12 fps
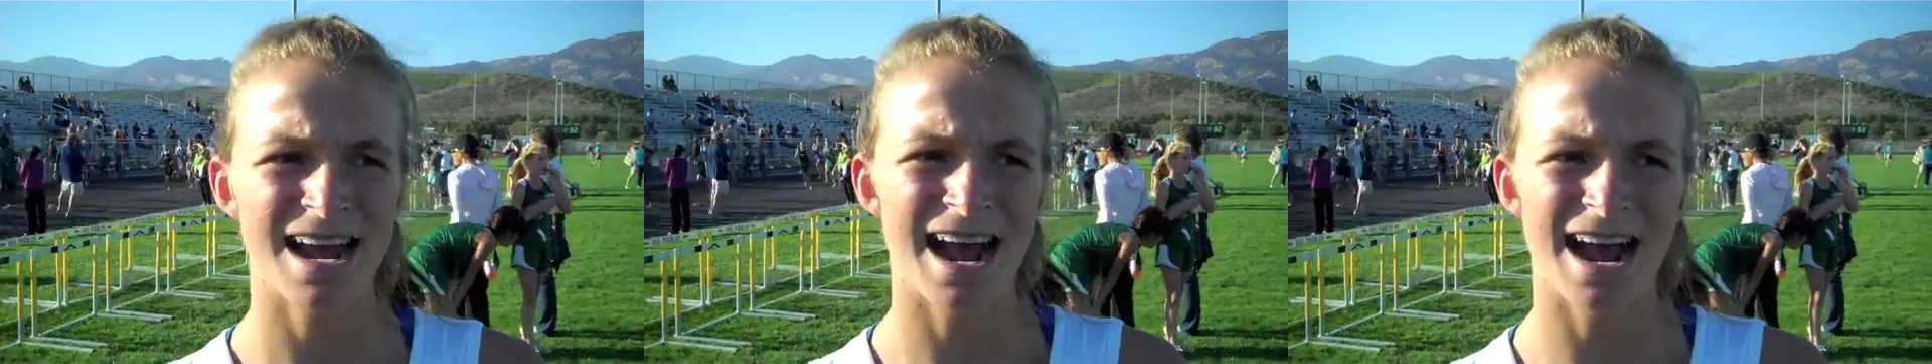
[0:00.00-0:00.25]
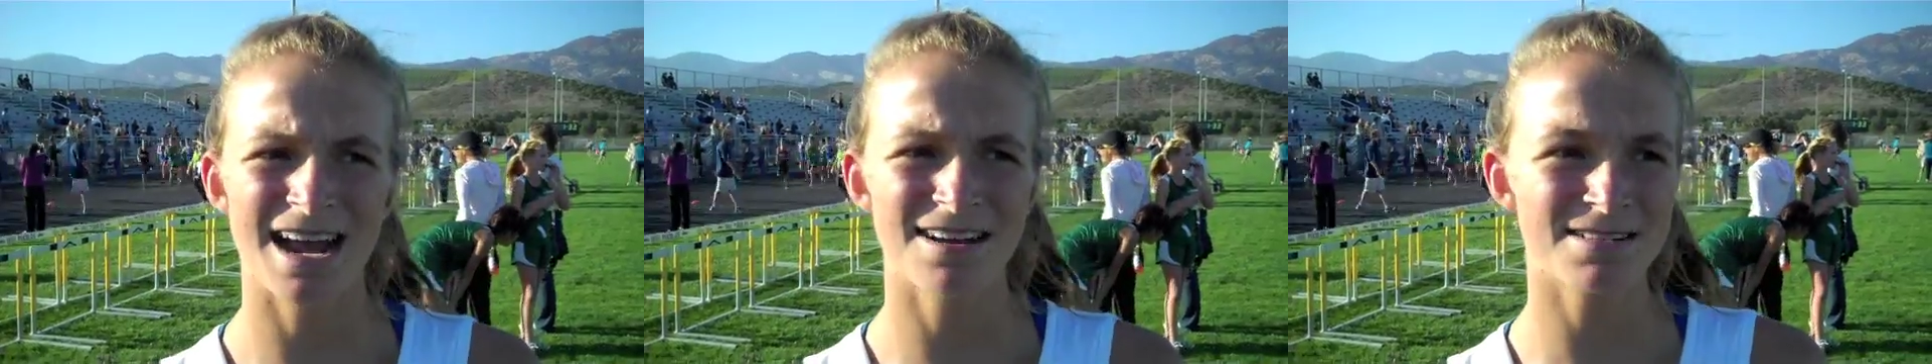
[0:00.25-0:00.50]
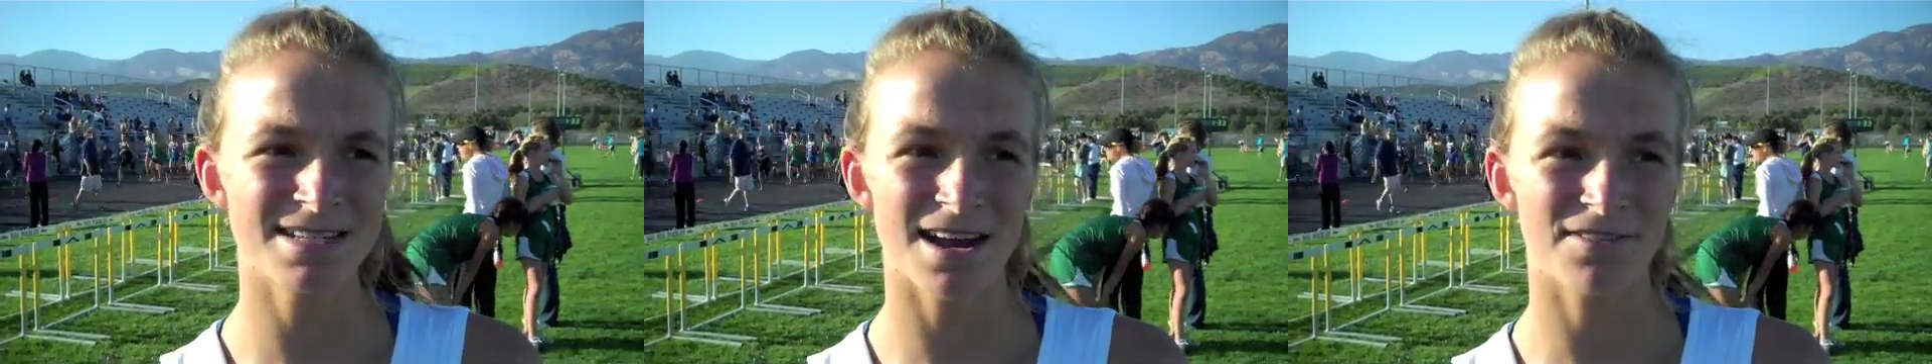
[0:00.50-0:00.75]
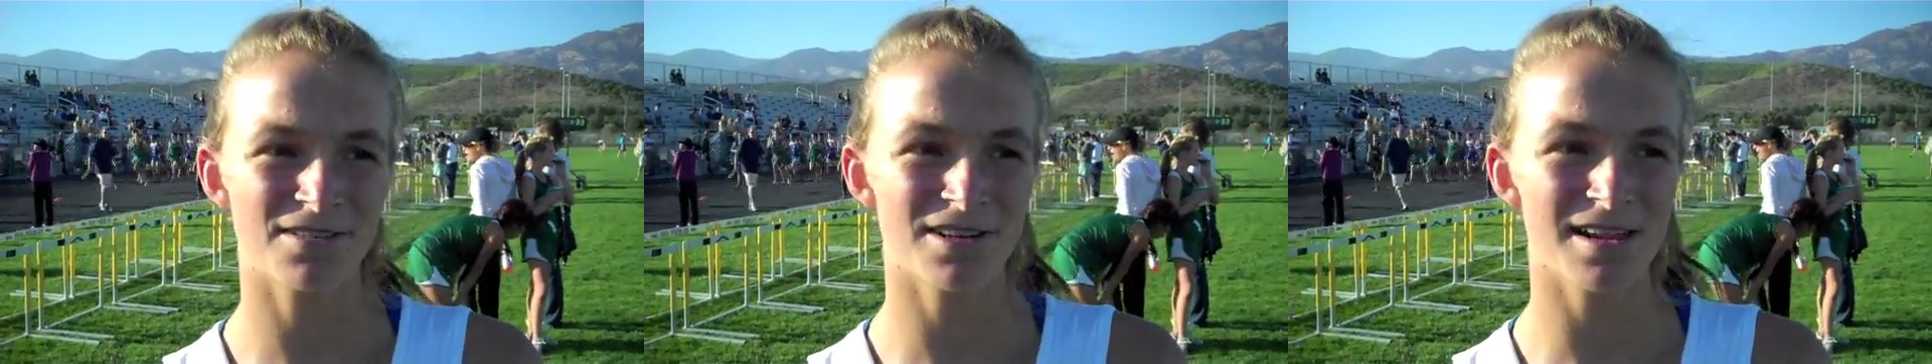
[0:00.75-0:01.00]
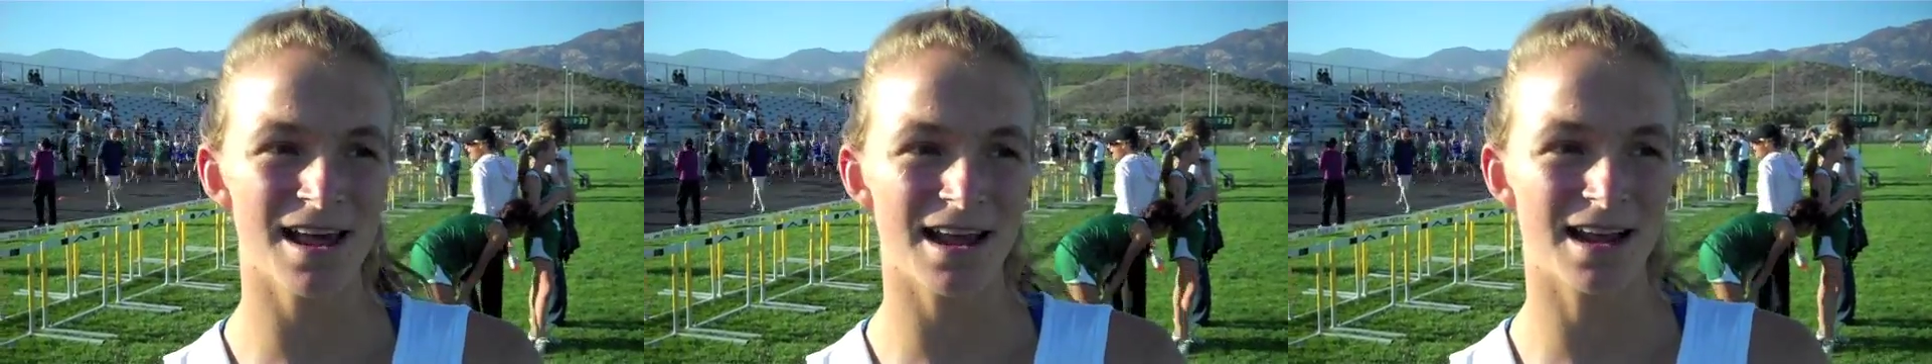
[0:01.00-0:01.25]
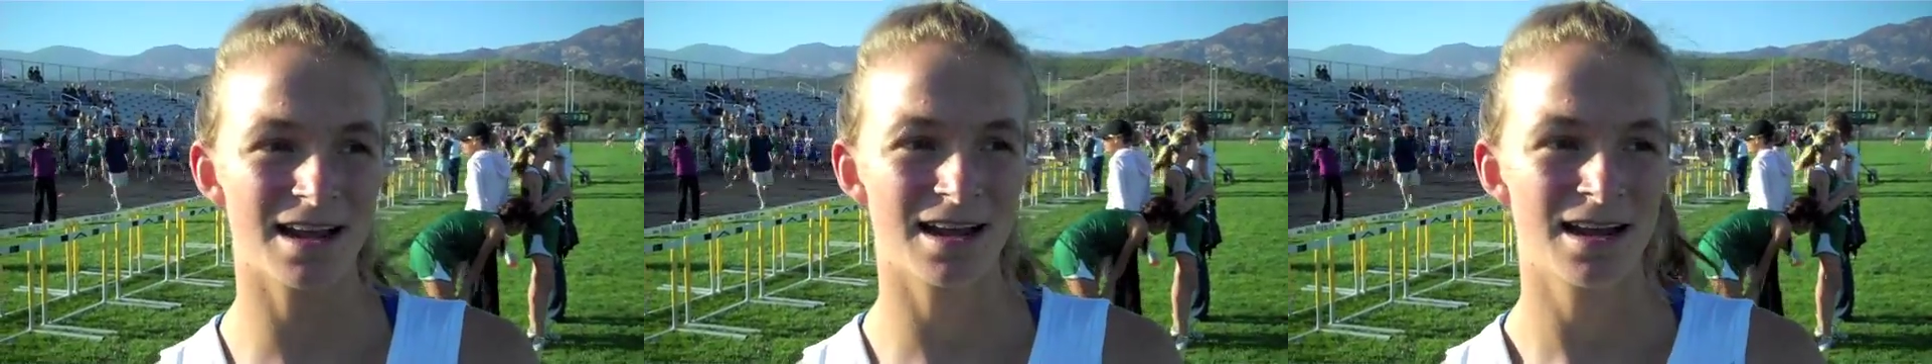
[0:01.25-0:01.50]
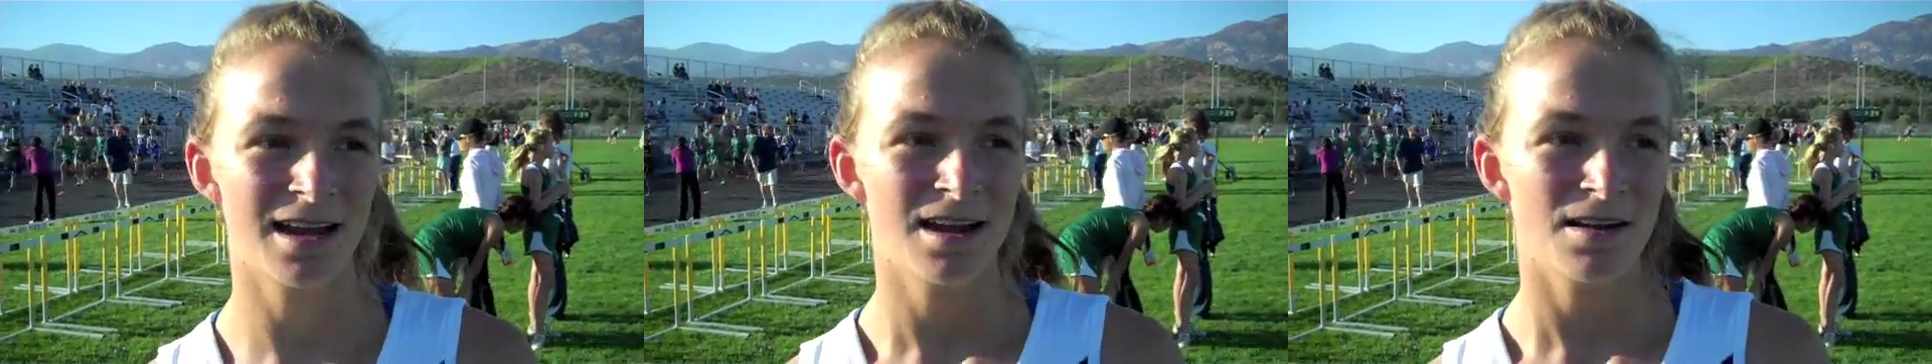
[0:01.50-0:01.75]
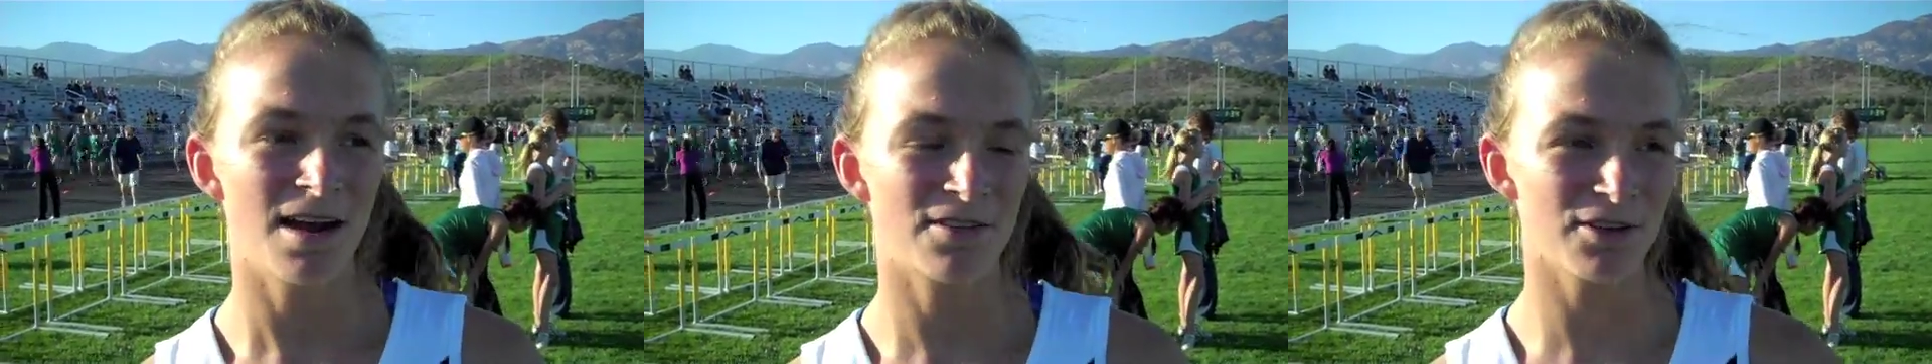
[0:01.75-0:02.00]
Yeah, it was
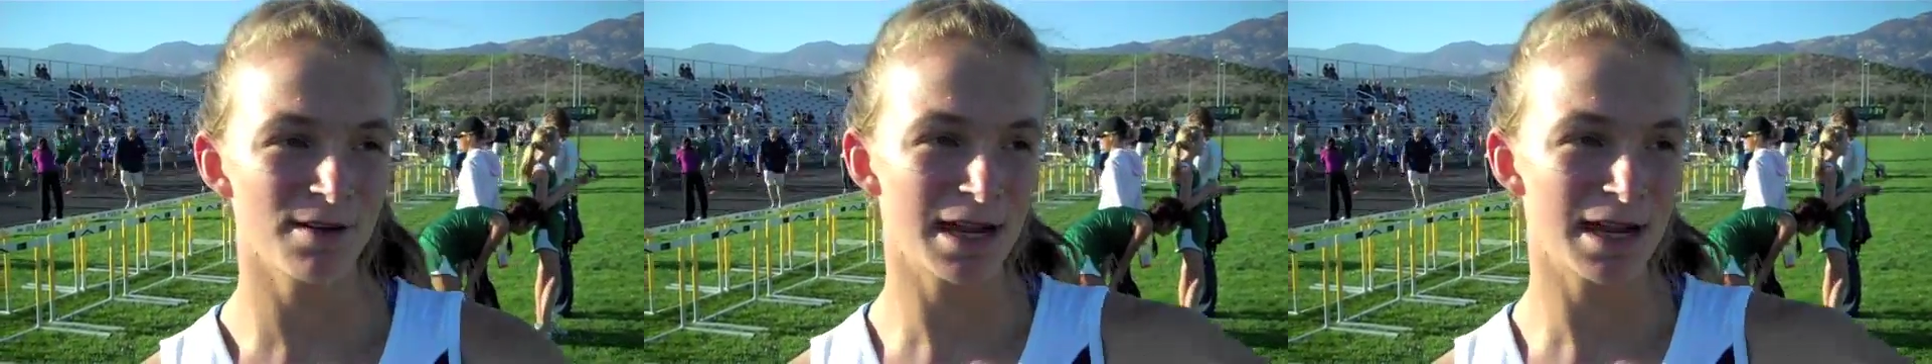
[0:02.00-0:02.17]
after